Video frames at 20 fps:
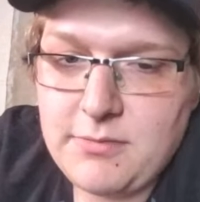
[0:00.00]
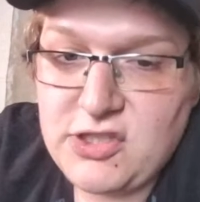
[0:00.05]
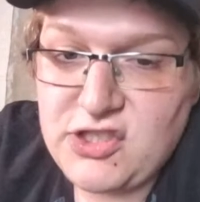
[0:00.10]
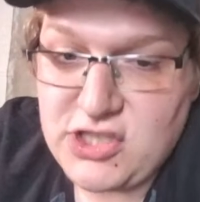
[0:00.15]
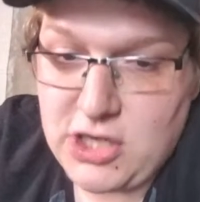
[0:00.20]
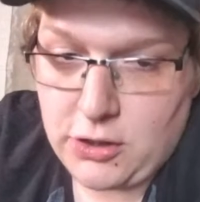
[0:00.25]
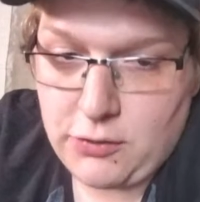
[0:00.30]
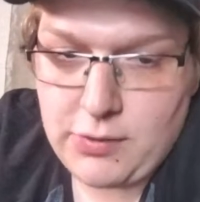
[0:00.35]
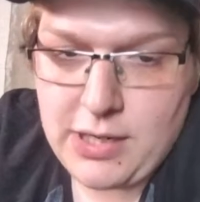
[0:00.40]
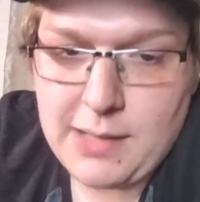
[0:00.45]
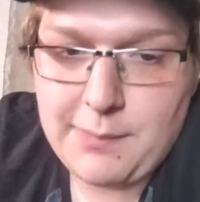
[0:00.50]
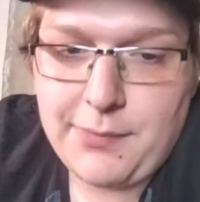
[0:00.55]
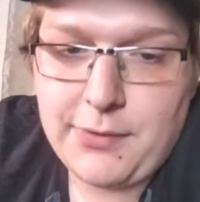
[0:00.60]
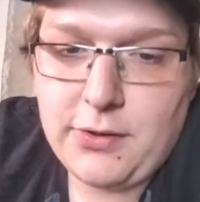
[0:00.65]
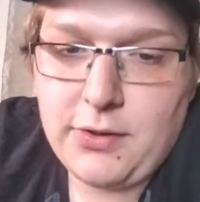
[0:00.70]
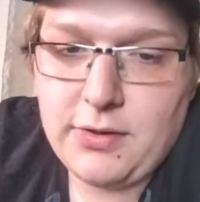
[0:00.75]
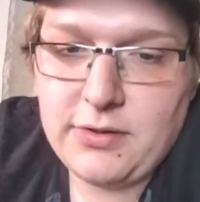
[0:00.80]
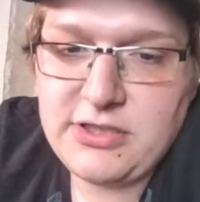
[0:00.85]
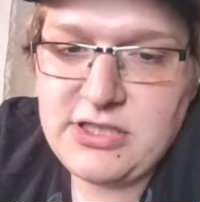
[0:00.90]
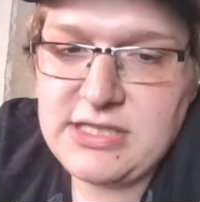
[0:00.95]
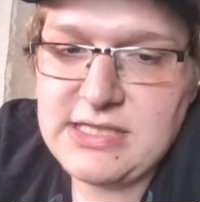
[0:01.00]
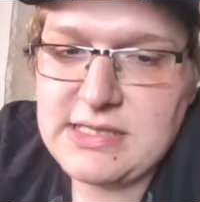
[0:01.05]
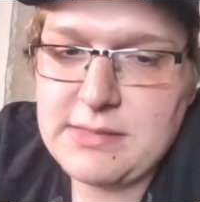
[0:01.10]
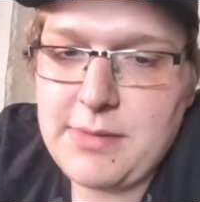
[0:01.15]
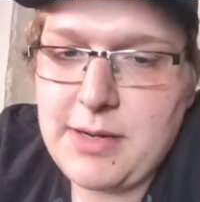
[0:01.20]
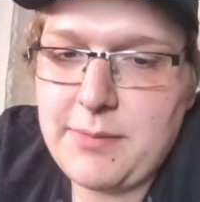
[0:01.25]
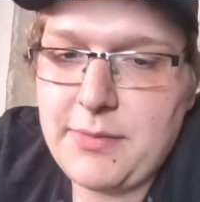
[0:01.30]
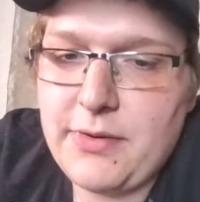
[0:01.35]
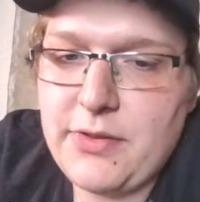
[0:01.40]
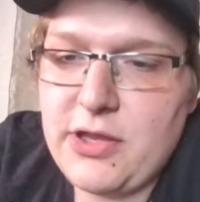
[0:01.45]
Michelle Rempel, she's
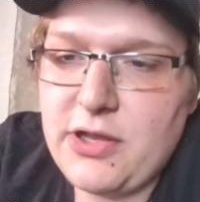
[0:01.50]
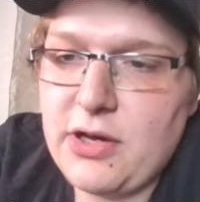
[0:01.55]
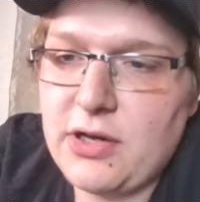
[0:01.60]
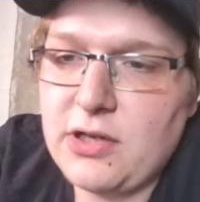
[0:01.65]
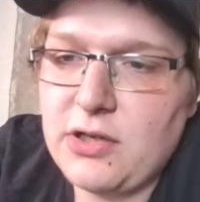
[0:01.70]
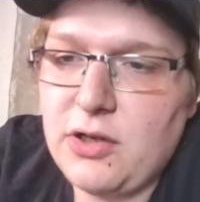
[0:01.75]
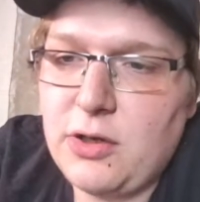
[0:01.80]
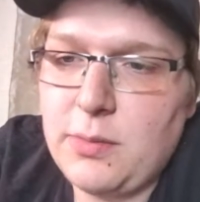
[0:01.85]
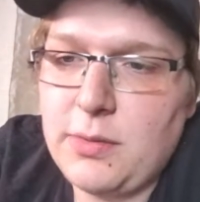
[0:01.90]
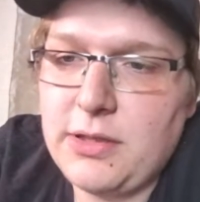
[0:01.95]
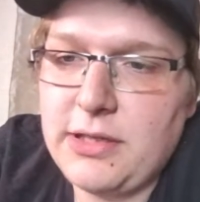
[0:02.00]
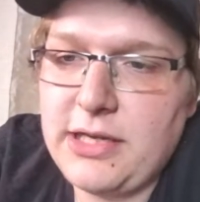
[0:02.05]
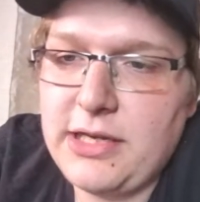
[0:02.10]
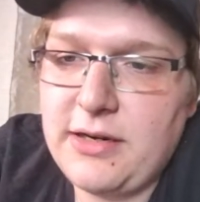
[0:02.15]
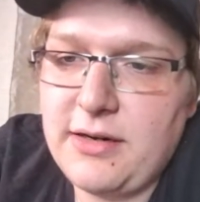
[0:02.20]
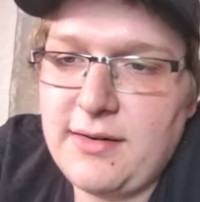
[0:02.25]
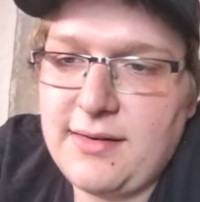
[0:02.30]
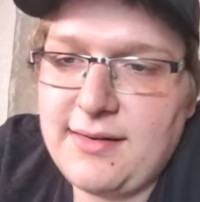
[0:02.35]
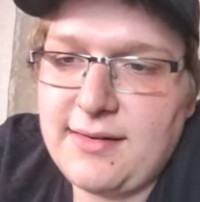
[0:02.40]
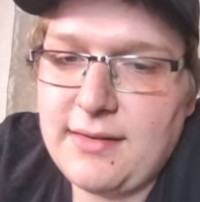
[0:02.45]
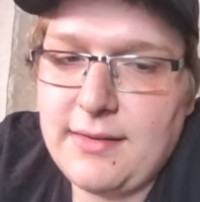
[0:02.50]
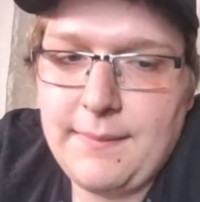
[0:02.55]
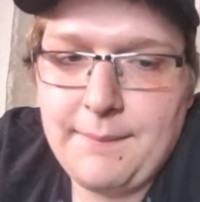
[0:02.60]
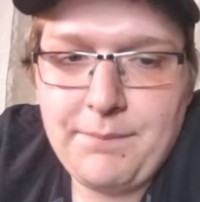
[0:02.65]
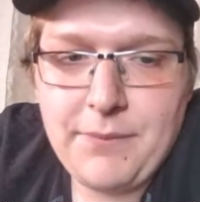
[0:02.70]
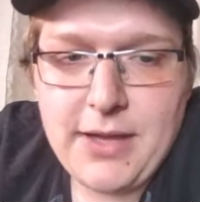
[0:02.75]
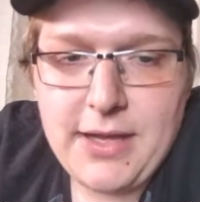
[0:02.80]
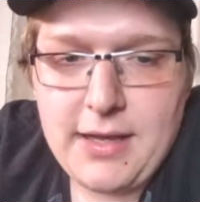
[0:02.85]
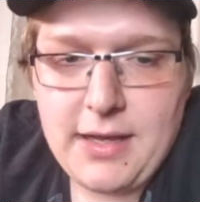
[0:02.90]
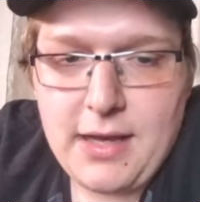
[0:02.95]
a member of the Young Global Leaders.
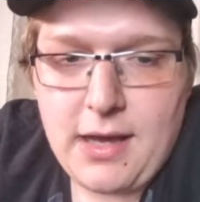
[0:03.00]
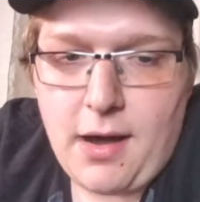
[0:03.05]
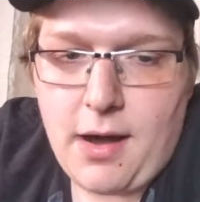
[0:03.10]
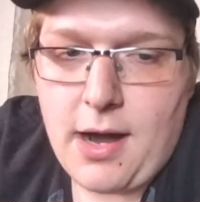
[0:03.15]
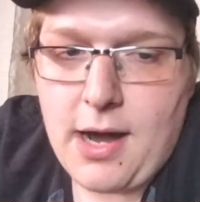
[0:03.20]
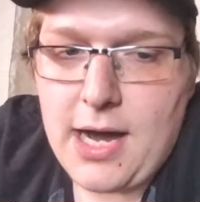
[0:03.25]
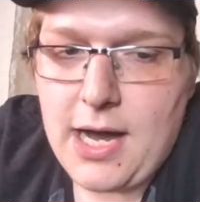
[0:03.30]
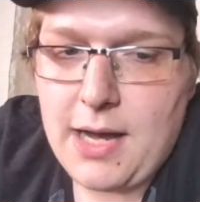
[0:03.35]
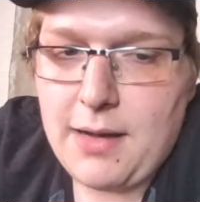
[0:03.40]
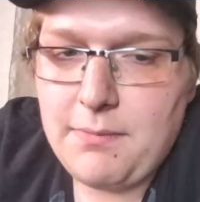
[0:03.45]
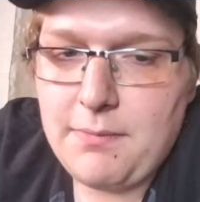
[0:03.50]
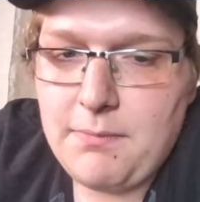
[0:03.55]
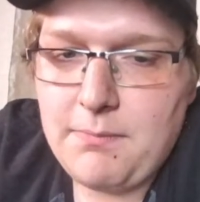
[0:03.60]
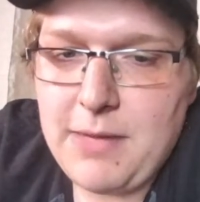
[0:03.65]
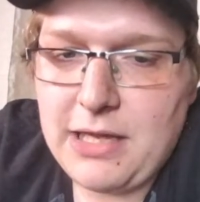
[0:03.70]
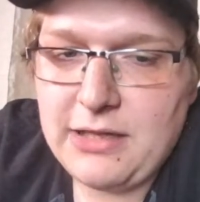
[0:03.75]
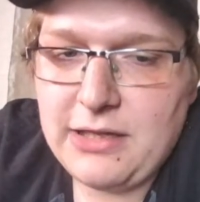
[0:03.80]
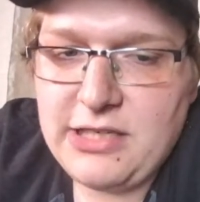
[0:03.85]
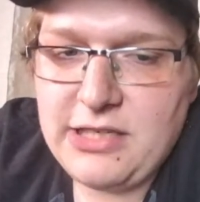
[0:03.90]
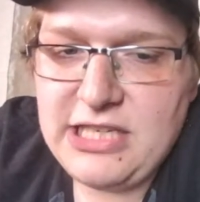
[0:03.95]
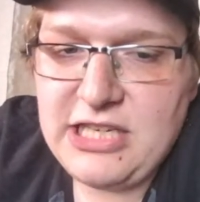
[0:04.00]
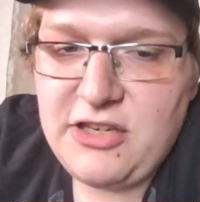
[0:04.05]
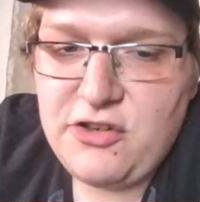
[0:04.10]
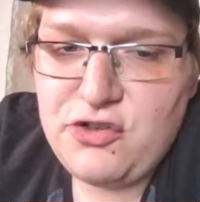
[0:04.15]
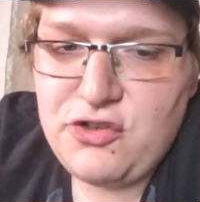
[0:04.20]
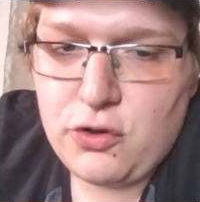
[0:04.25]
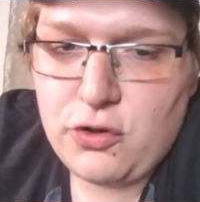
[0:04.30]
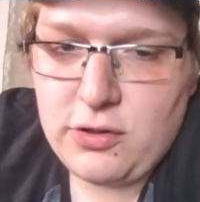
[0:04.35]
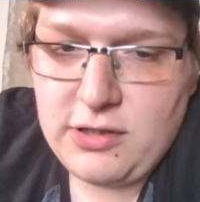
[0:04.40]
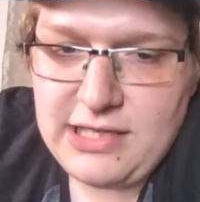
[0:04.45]

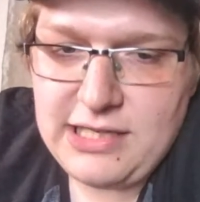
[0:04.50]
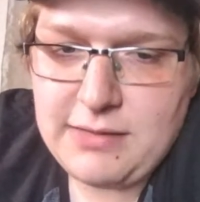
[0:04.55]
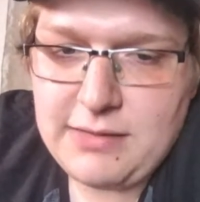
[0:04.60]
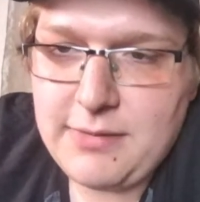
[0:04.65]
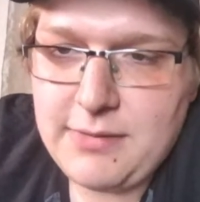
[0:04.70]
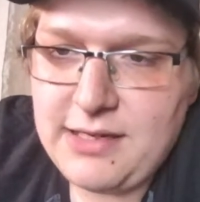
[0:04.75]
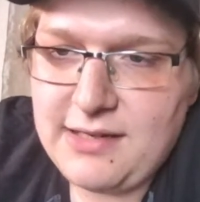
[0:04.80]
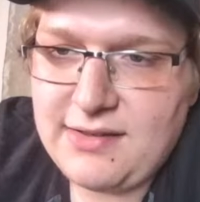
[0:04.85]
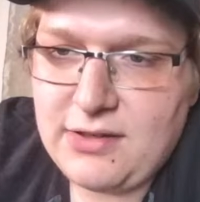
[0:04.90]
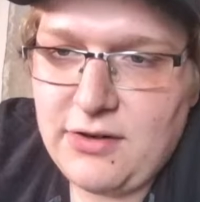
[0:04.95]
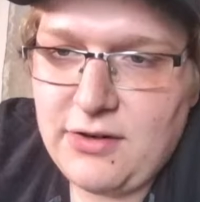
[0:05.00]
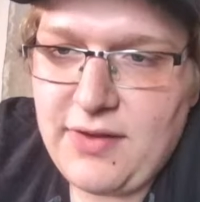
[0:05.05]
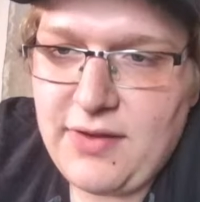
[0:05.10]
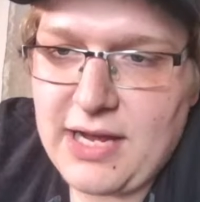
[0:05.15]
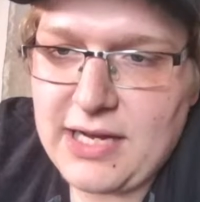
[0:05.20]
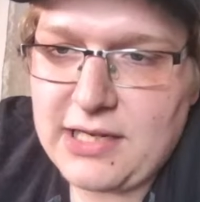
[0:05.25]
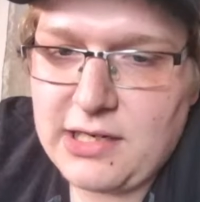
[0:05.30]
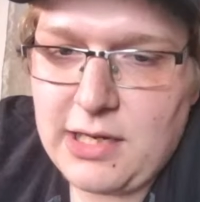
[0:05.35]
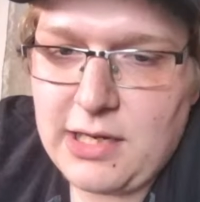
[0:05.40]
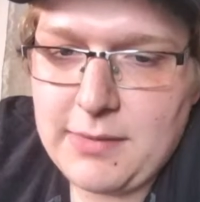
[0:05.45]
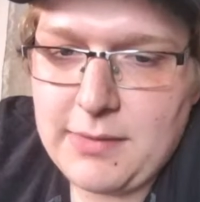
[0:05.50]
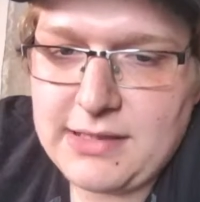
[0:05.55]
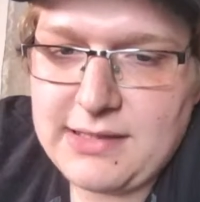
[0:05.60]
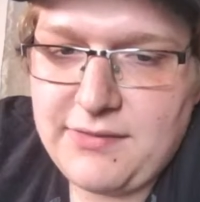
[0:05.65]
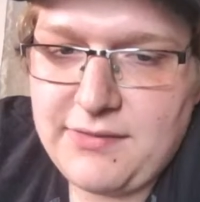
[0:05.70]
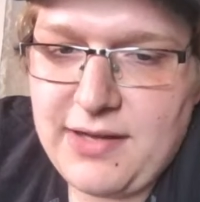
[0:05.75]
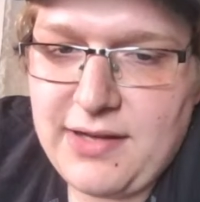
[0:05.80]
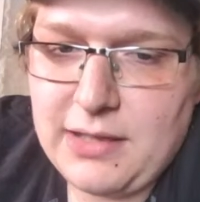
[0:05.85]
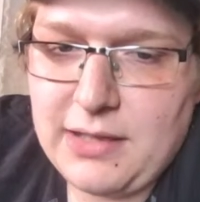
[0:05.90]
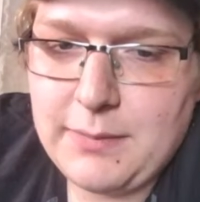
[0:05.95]
Melanie Joly, Minister of Economic
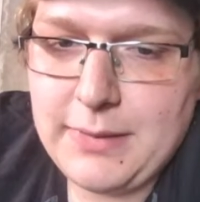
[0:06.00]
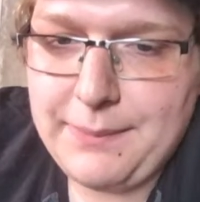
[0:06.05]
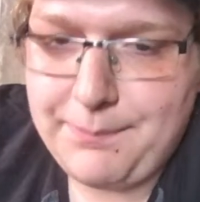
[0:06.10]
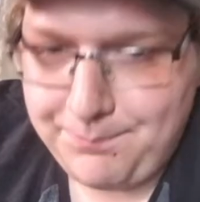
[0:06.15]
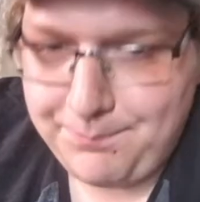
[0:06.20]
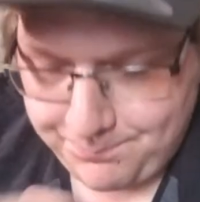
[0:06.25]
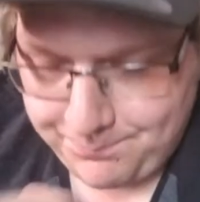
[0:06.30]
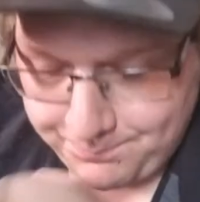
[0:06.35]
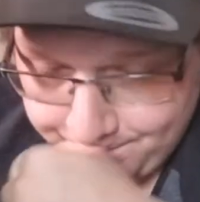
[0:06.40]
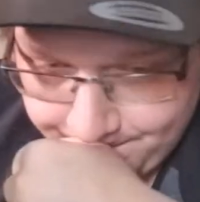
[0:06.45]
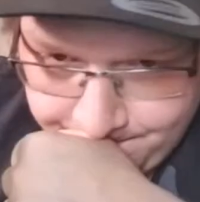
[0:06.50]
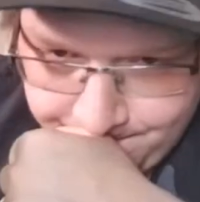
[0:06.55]
Development